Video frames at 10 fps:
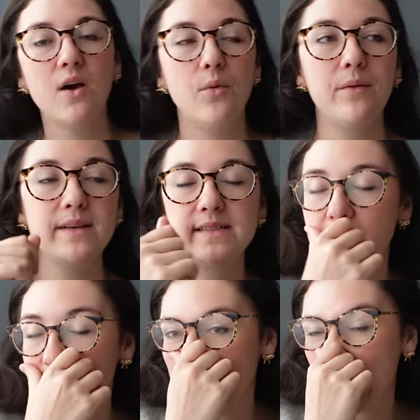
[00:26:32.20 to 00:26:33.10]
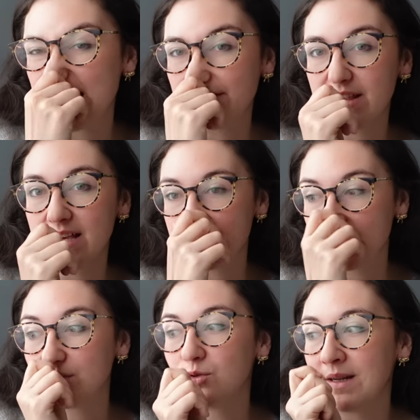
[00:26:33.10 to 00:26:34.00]
When we did the test knit for
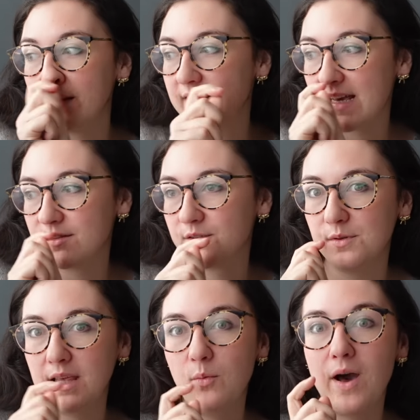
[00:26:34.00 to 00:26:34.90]
this, so many of the testers were like,